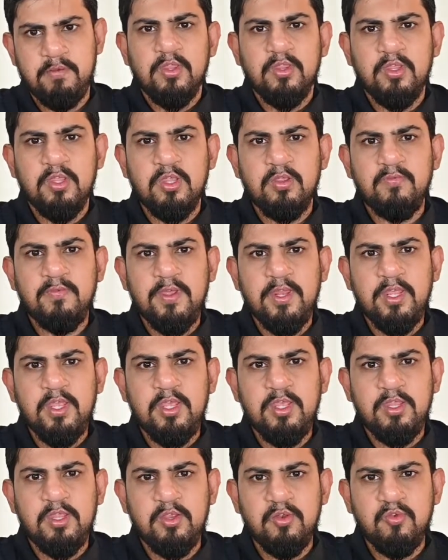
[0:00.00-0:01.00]
This is very
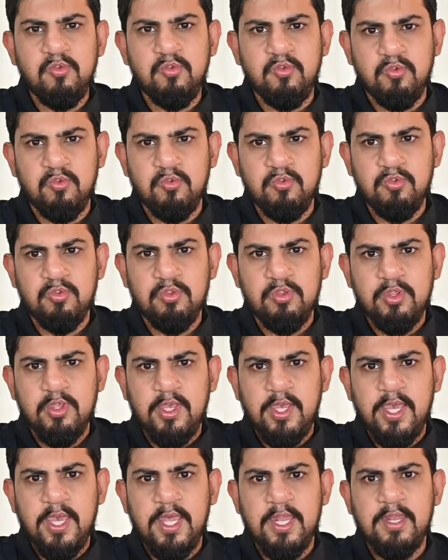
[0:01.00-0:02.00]
easy to use
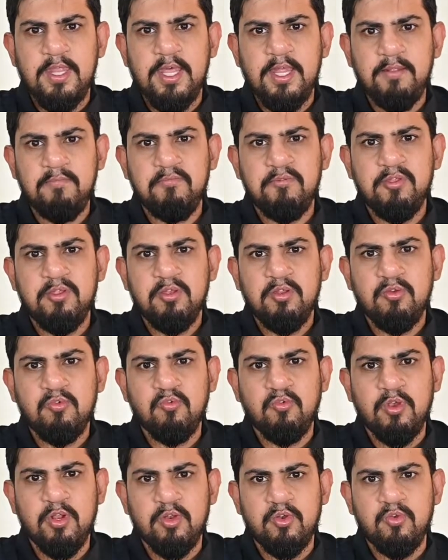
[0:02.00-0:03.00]
and helps
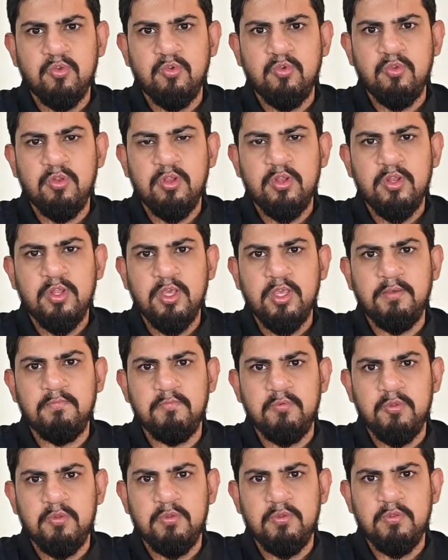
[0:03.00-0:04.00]
to control the
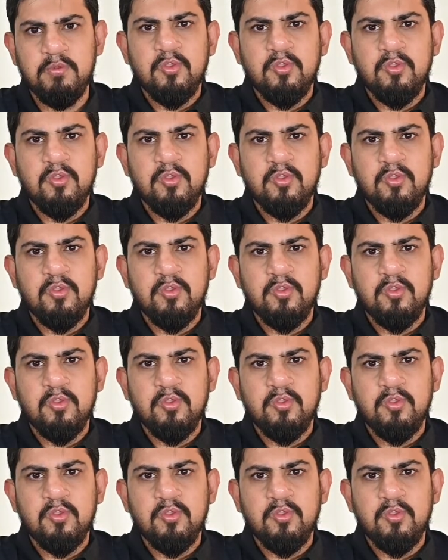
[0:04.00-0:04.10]
gimbal.